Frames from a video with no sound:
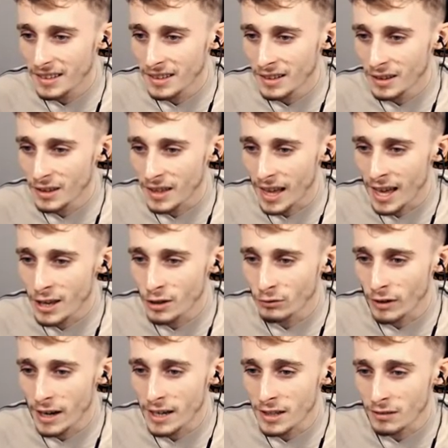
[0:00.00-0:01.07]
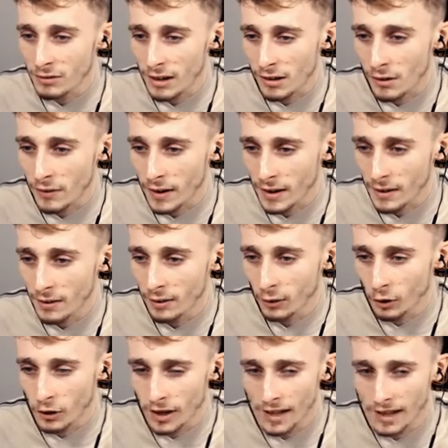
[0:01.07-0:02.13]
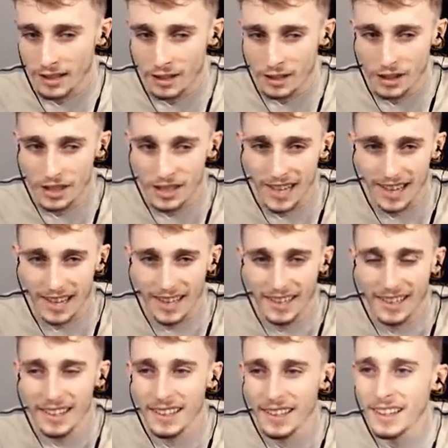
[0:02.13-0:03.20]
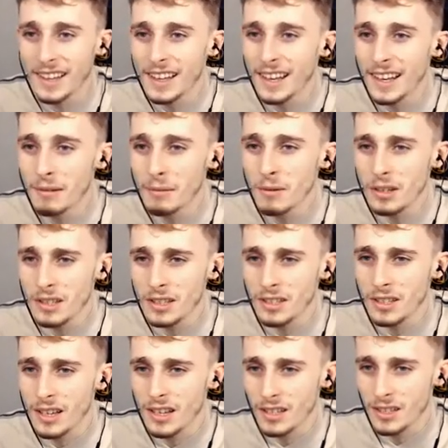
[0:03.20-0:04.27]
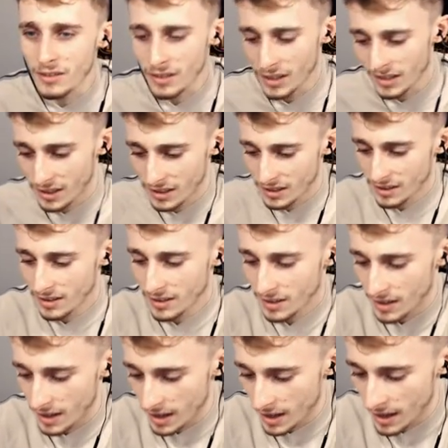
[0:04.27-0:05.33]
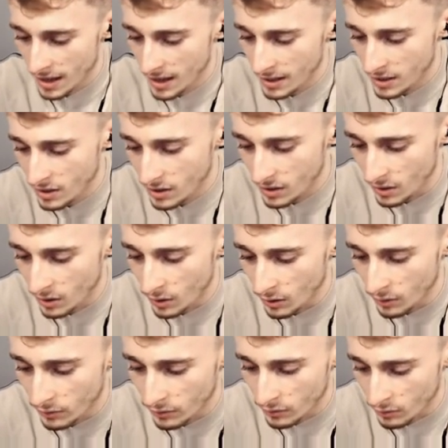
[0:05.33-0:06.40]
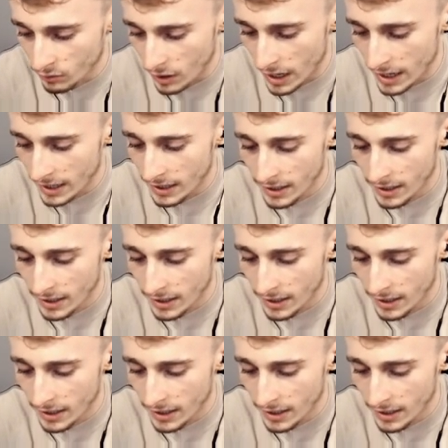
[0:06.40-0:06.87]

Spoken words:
The edge of rain is a rare event. Florida in this chat. Let me just search this. Edge of rain.